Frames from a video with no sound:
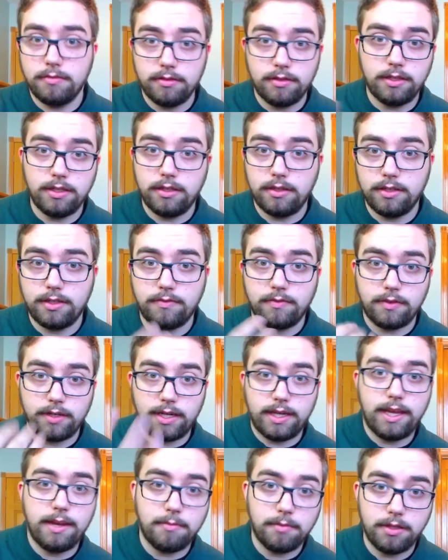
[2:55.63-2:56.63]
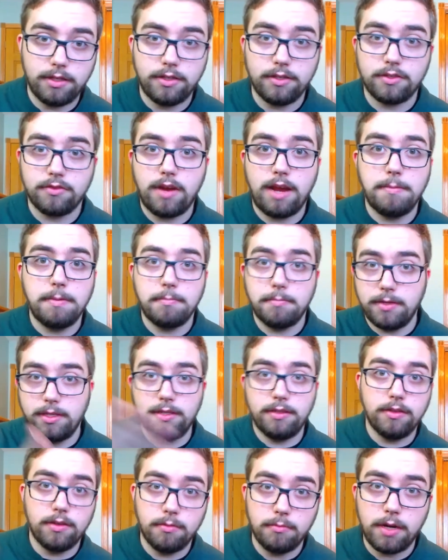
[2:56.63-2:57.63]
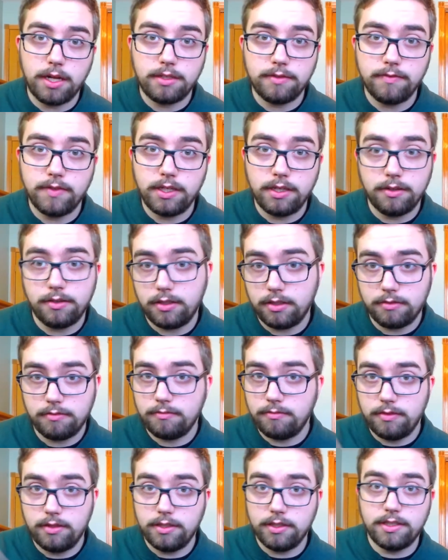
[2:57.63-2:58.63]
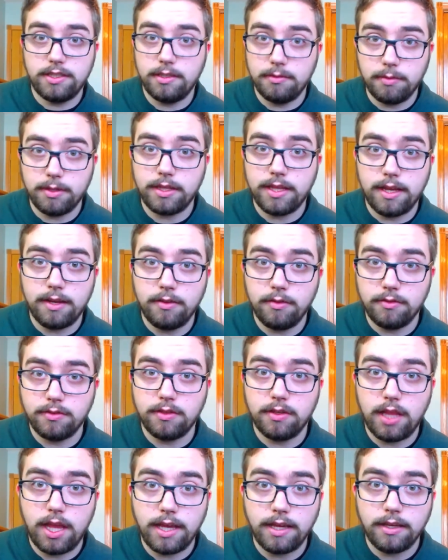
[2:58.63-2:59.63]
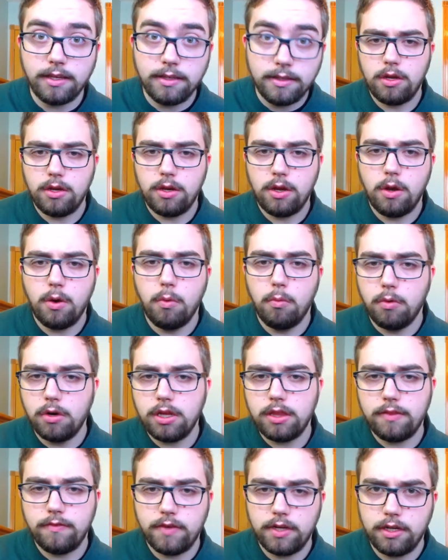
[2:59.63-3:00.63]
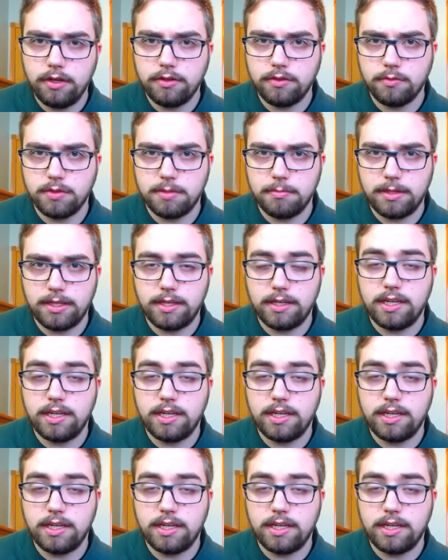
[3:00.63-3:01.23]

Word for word: a little different. I can't really describe it, but you can go watch a video and you can see what those are like. One of the videos was about the